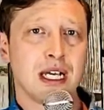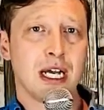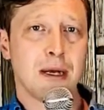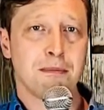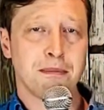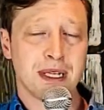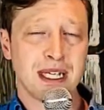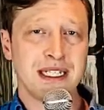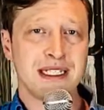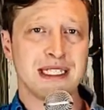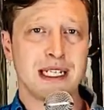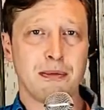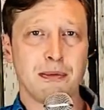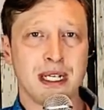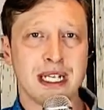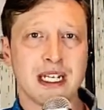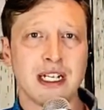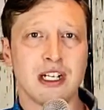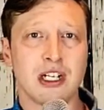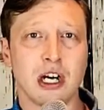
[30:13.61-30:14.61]
a place that
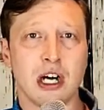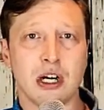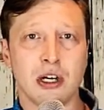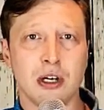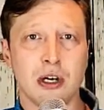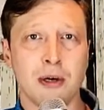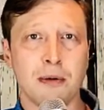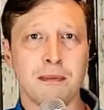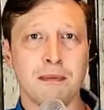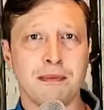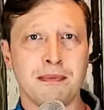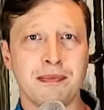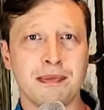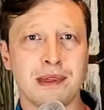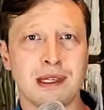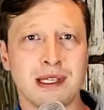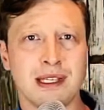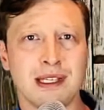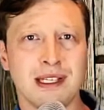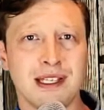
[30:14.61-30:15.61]
we can call home.
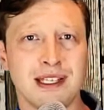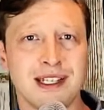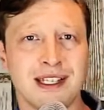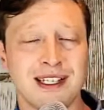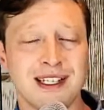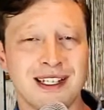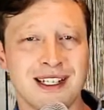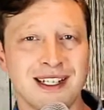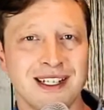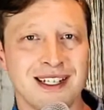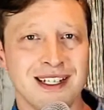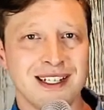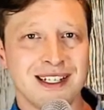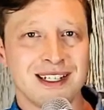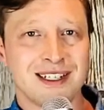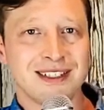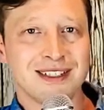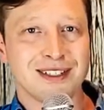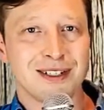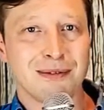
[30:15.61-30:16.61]

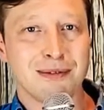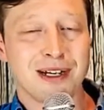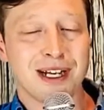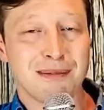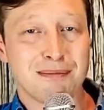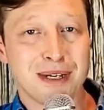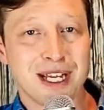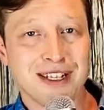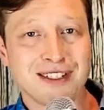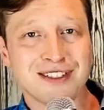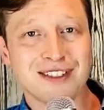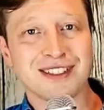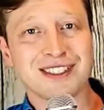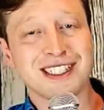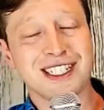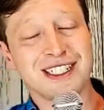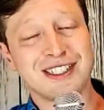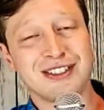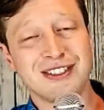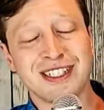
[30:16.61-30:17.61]
So, brothers and
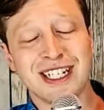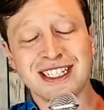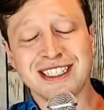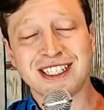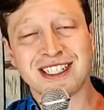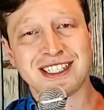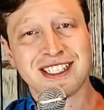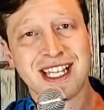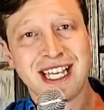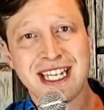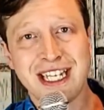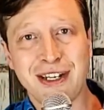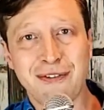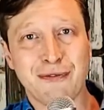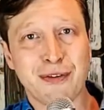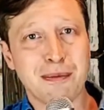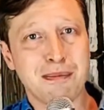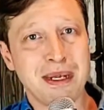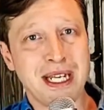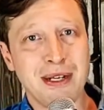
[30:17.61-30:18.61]
sisters, I just thank you
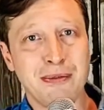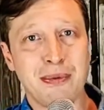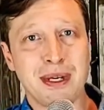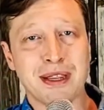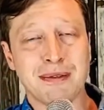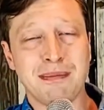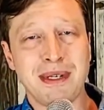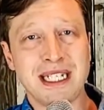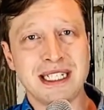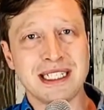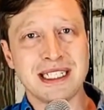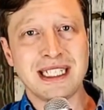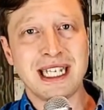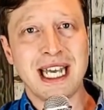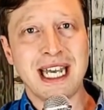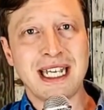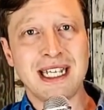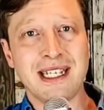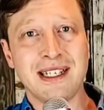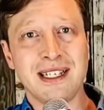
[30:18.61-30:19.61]
for being with me
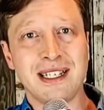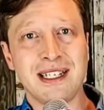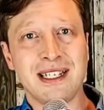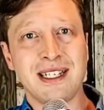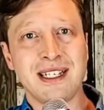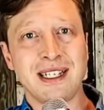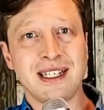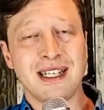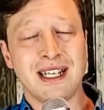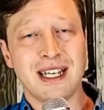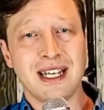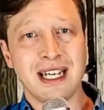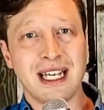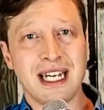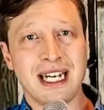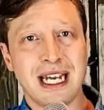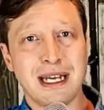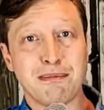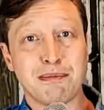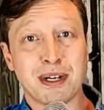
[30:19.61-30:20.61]
today.
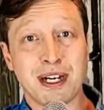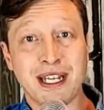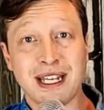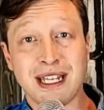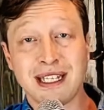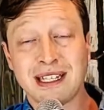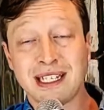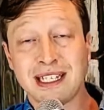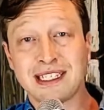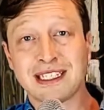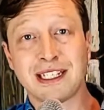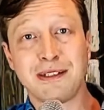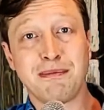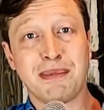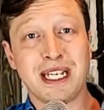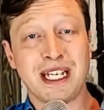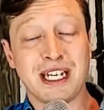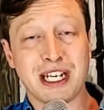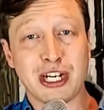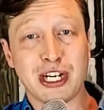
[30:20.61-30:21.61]
And I pray that this can
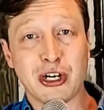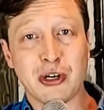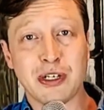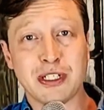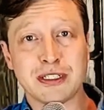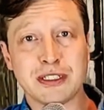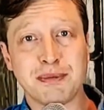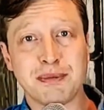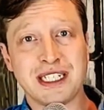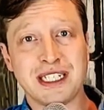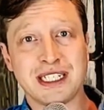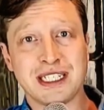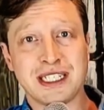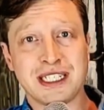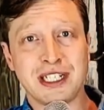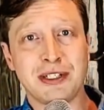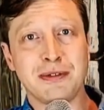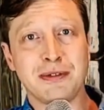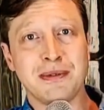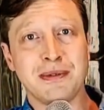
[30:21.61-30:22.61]
be an encouragement to
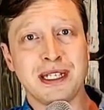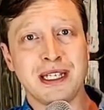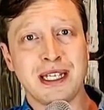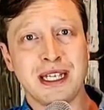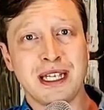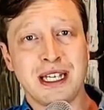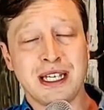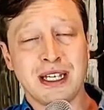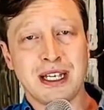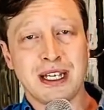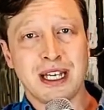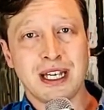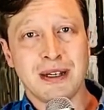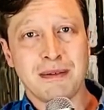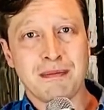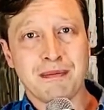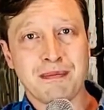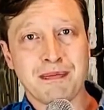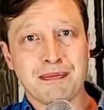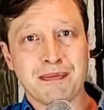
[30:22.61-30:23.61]
you.
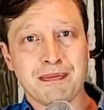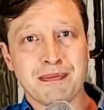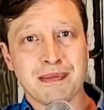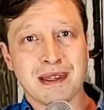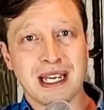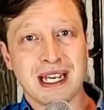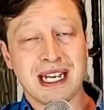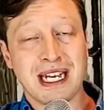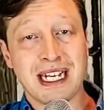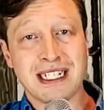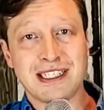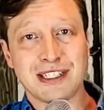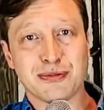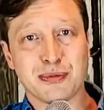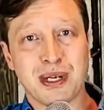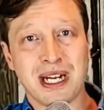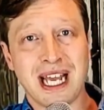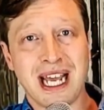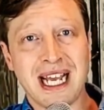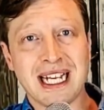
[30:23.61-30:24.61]
And I
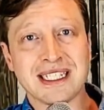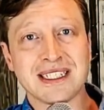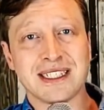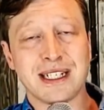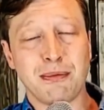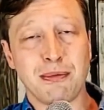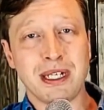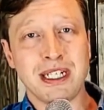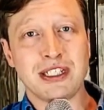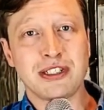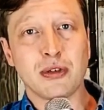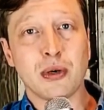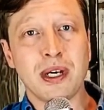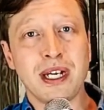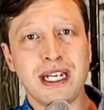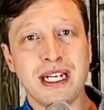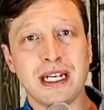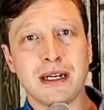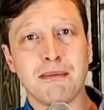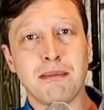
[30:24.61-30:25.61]
just want to ask that we
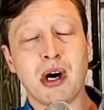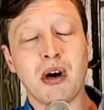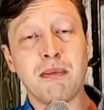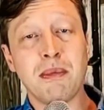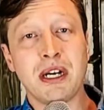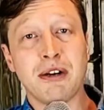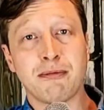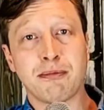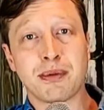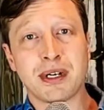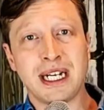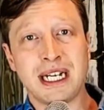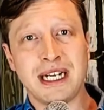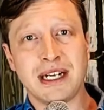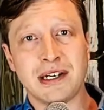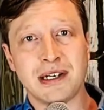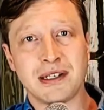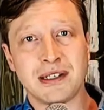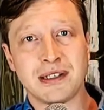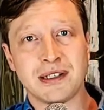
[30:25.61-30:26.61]
join in a moment of
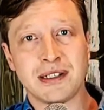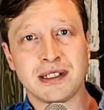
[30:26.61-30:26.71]
prayer.